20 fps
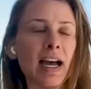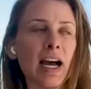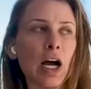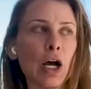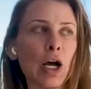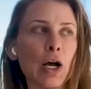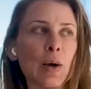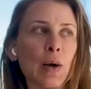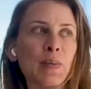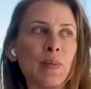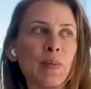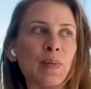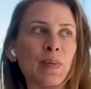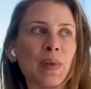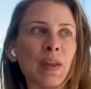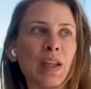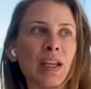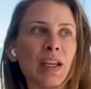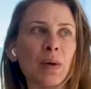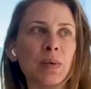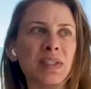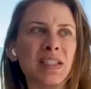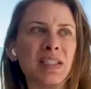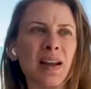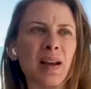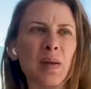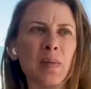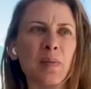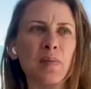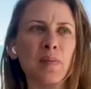It was
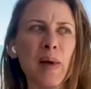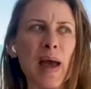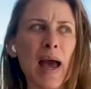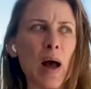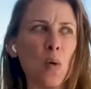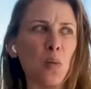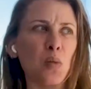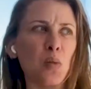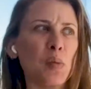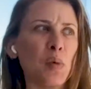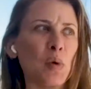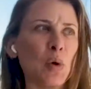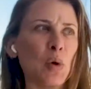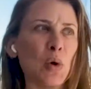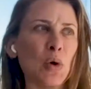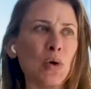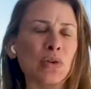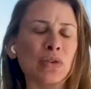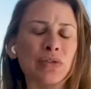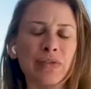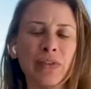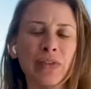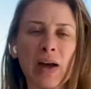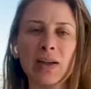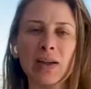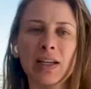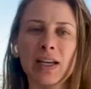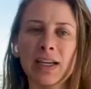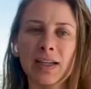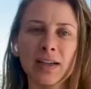like palpable,
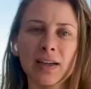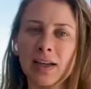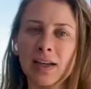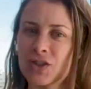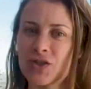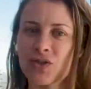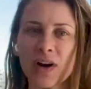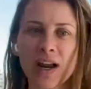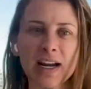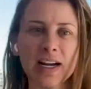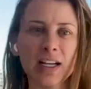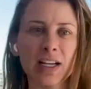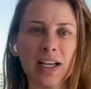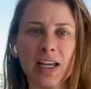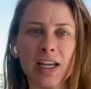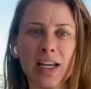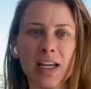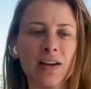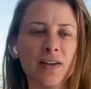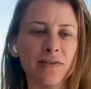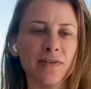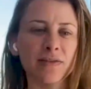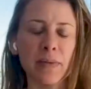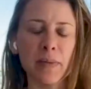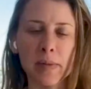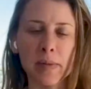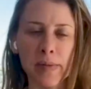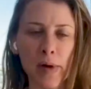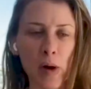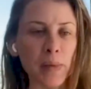felt like adrenaline
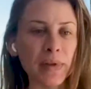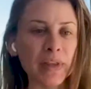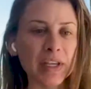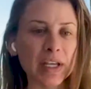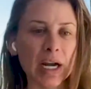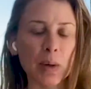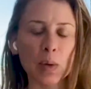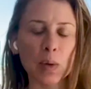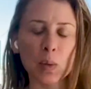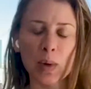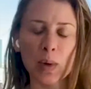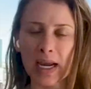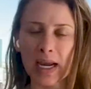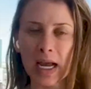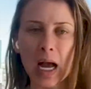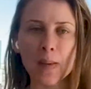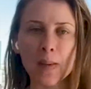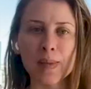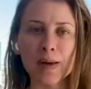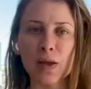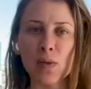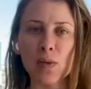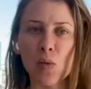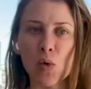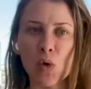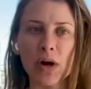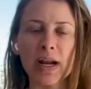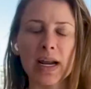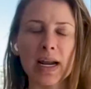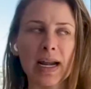from the moment that I would wake up in the
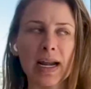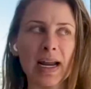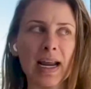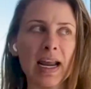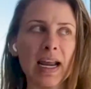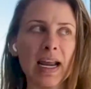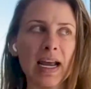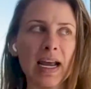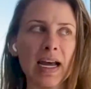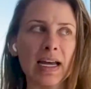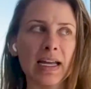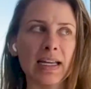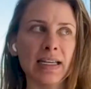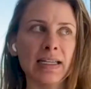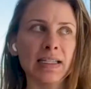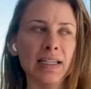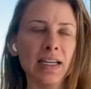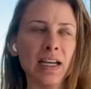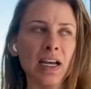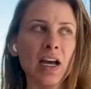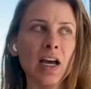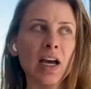morning. And